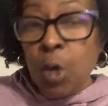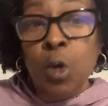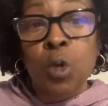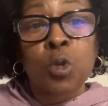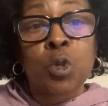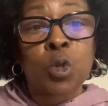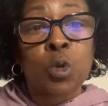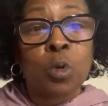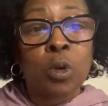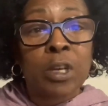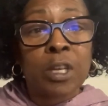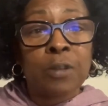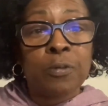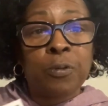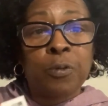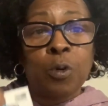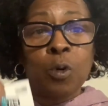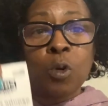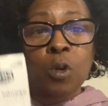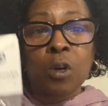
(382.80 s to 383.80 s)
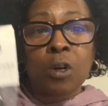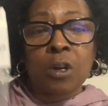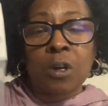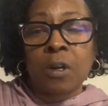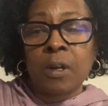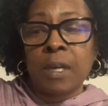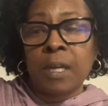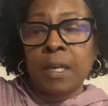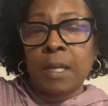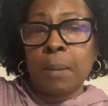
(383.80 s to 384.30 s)

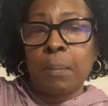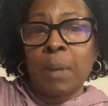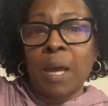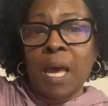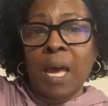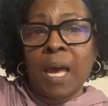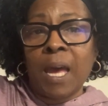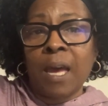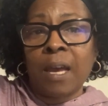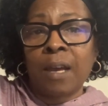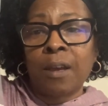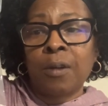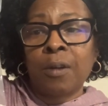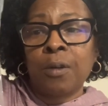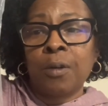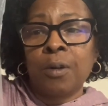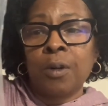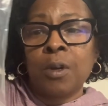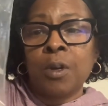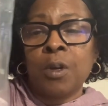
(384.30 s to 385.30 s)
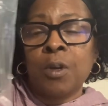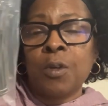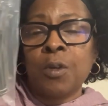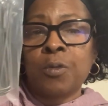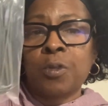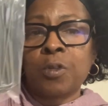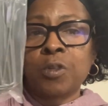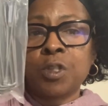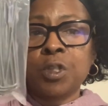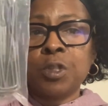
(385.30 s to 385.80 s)
24 in a bag
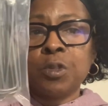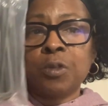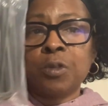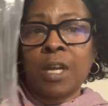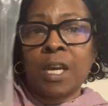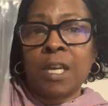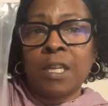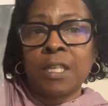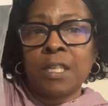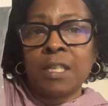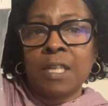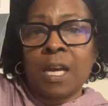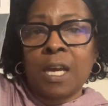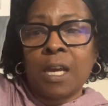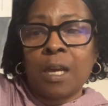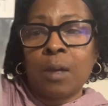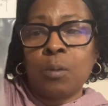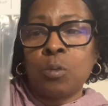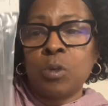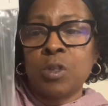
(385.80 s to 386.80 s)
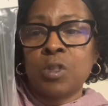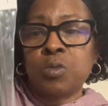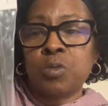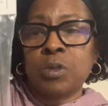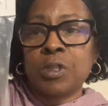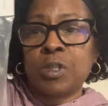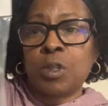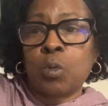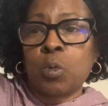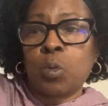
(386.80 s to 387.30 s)
for $2.99, which
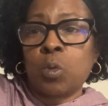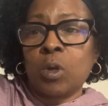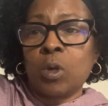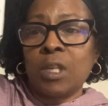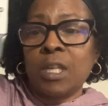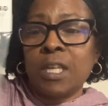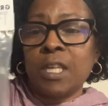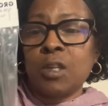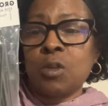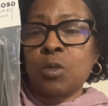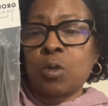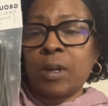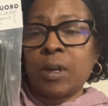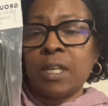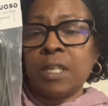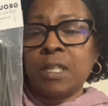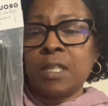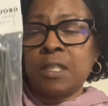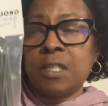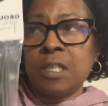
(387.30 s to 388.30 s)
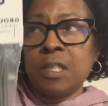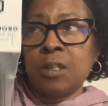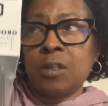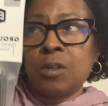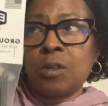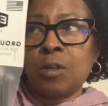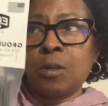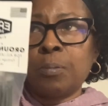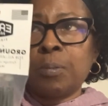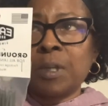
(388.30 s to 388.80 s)
was a really great
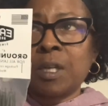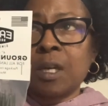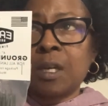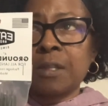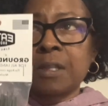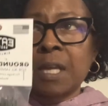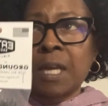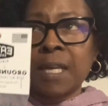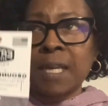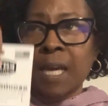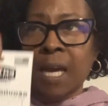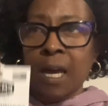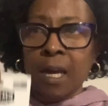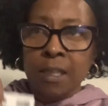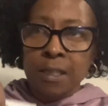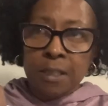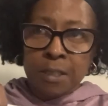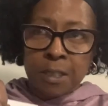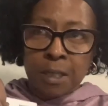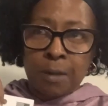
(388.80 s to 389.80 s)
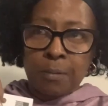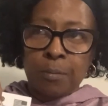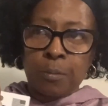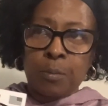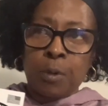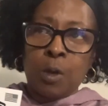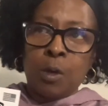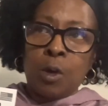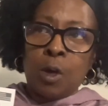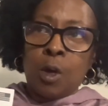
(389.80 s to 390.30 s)
deal because I got some
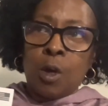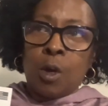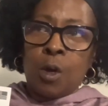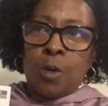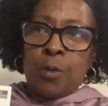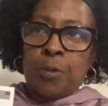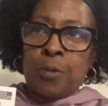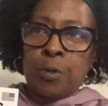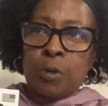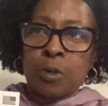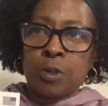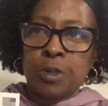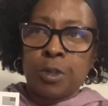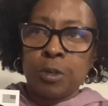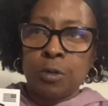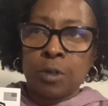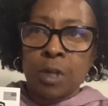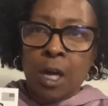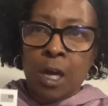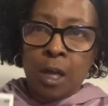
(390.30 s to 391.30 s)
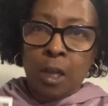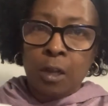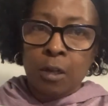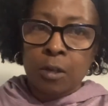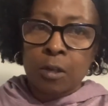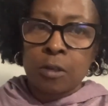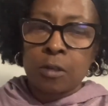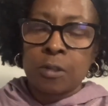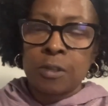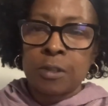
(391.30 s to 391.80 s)
for
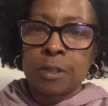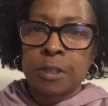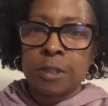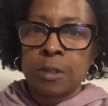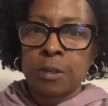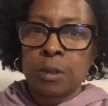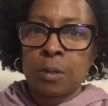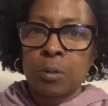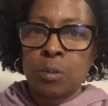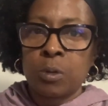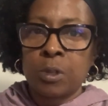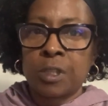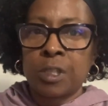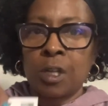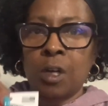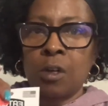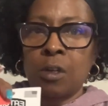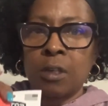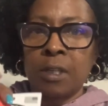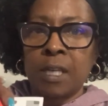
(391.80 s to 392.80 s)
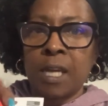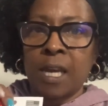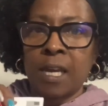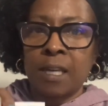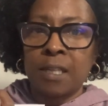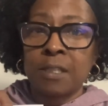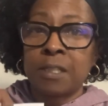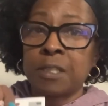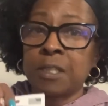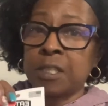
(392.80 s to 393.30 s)
$2, which only
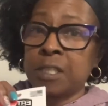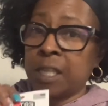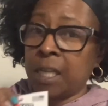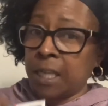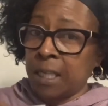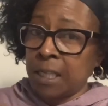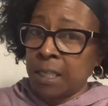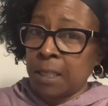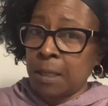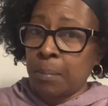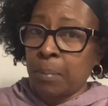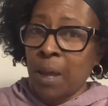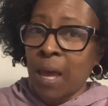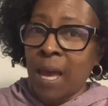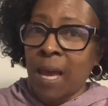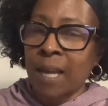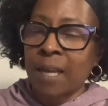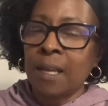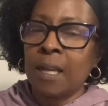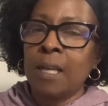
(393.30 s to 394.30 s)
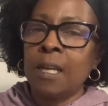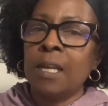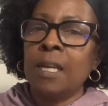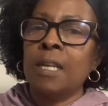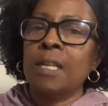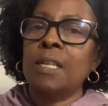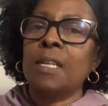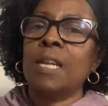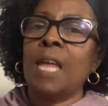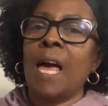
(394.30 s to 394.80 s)
has 10 in a pack
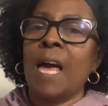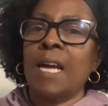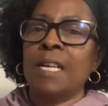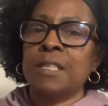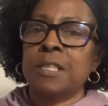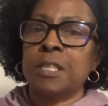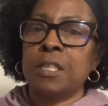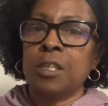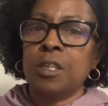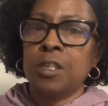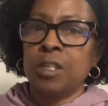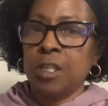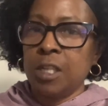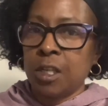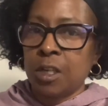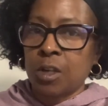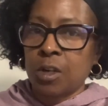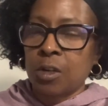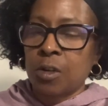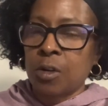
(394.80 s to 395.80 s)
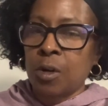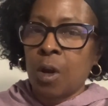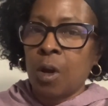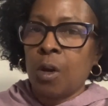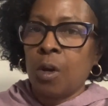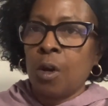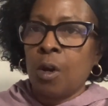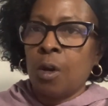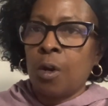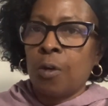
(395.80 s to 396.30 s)
last year
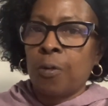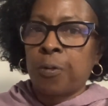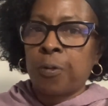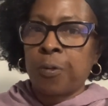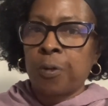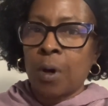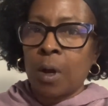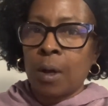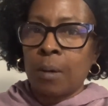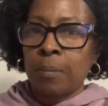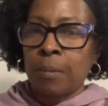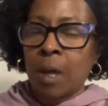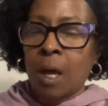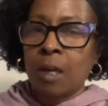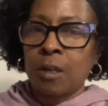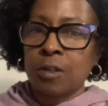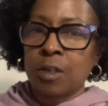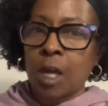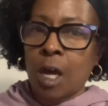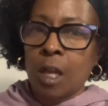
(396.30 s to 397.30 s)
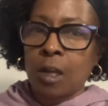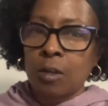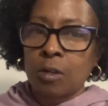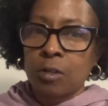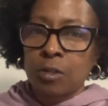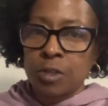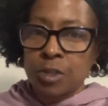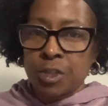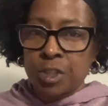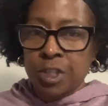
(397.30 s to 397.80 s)
from Dollar
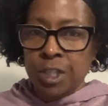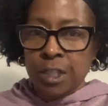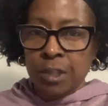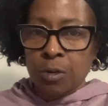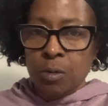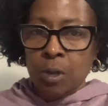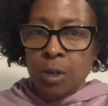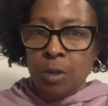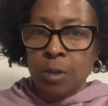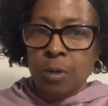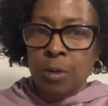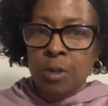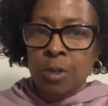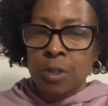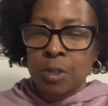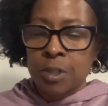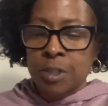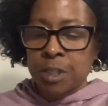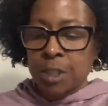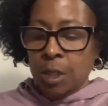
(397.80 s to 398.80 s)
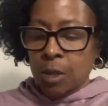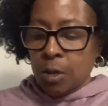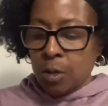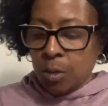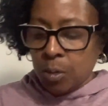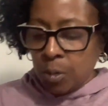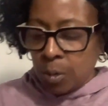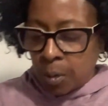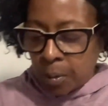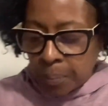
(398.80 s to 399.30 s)
General.
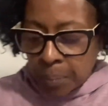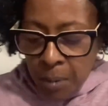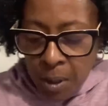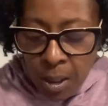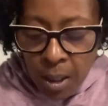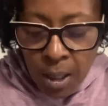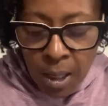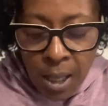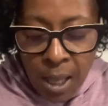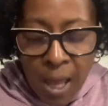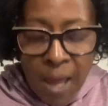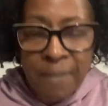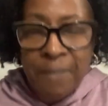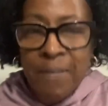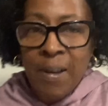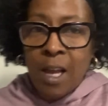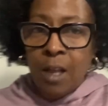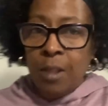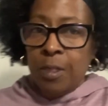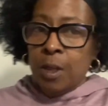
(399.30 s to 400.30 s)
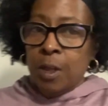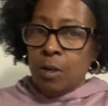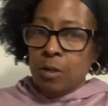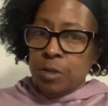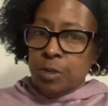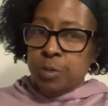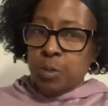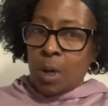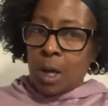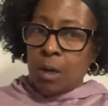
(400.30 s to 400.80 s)
So I found
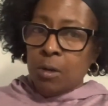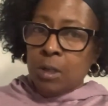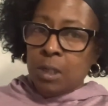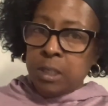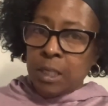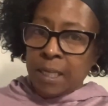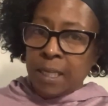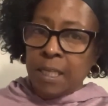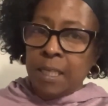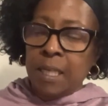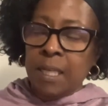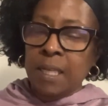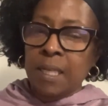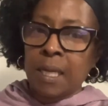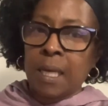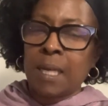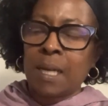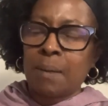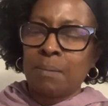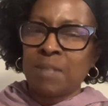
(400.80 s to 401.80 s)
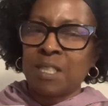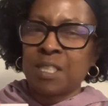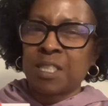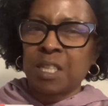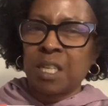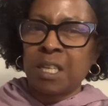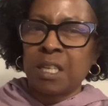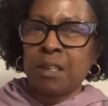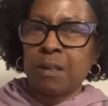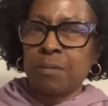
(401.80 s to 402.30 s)
those while cleaning, and I'm just
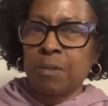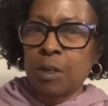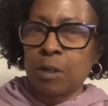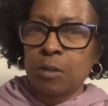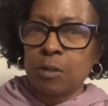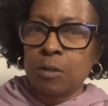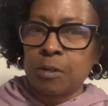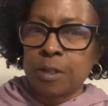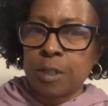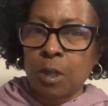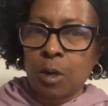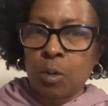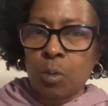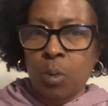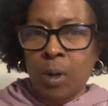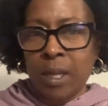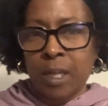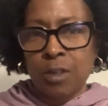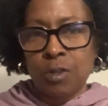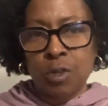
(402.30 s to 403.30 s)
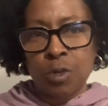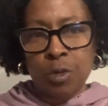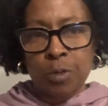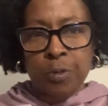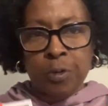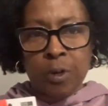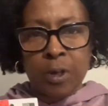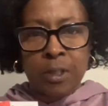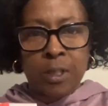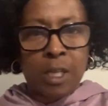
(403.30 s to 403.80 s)
going to give those away to a
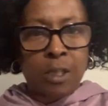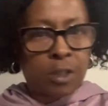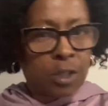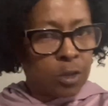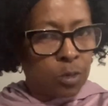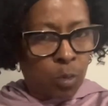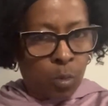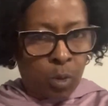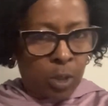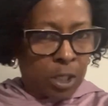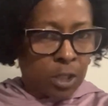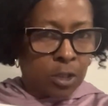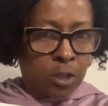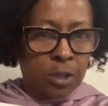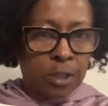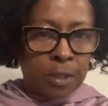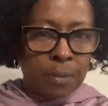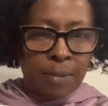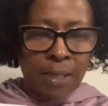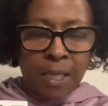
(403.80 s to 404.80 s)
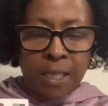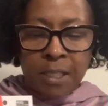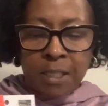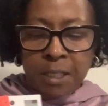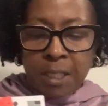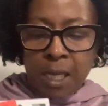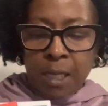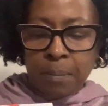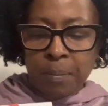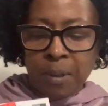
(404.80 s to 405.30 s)
friend that's want to do some
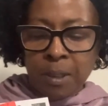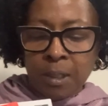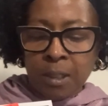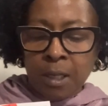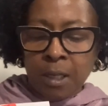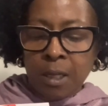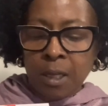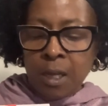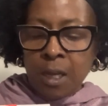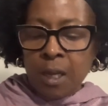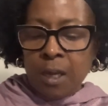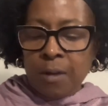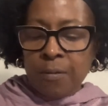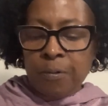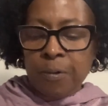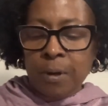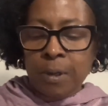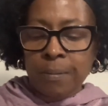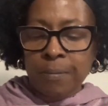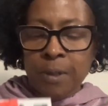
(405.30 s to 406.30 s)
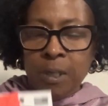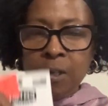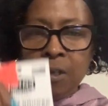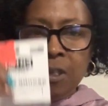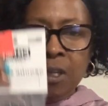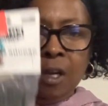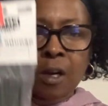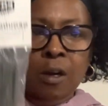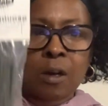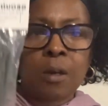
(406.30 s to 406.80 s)
landscaping in front of their
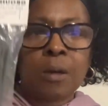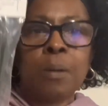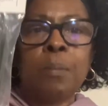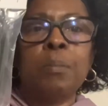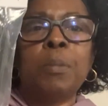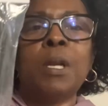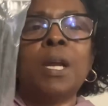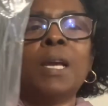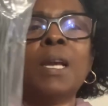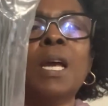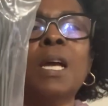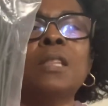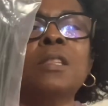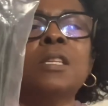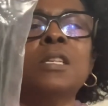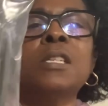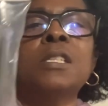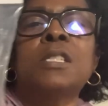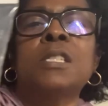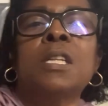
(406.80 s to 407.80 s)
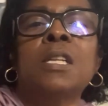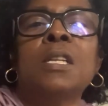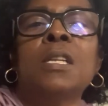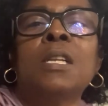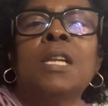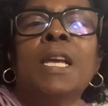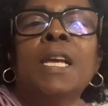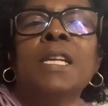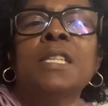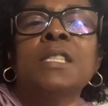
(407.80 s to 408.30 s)
yard. But I got these
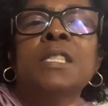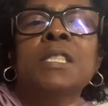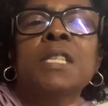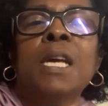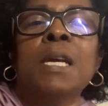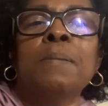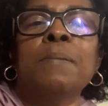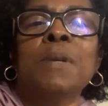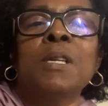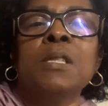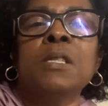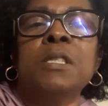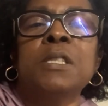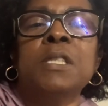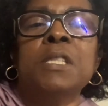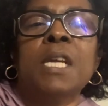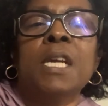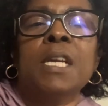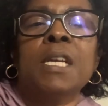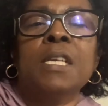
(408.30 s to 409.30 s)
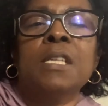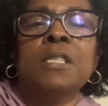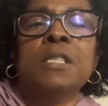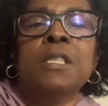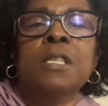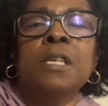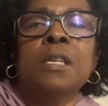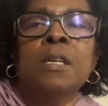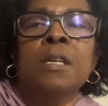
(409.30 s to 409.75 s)
landscaping stakes.